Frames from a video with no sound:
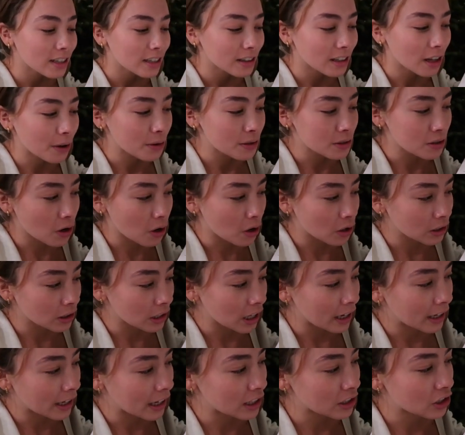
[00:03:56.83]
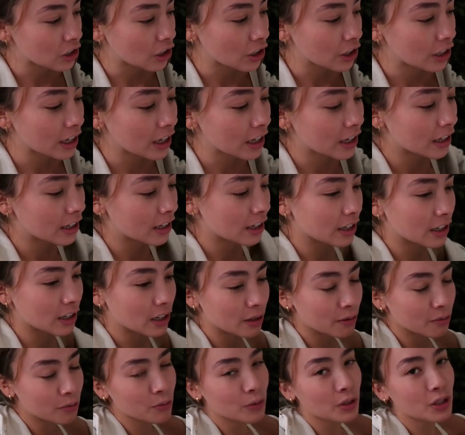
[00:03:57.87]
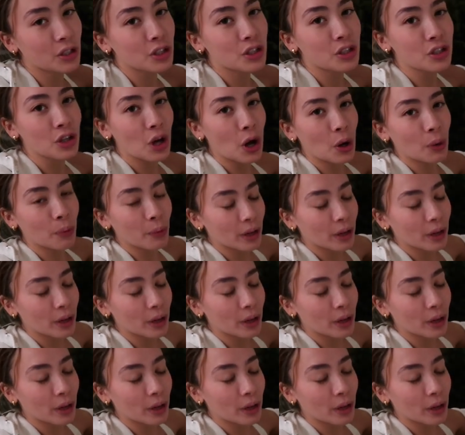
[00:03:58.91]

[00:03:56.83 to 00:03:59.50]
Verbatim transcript: that was online at Target and it comes with so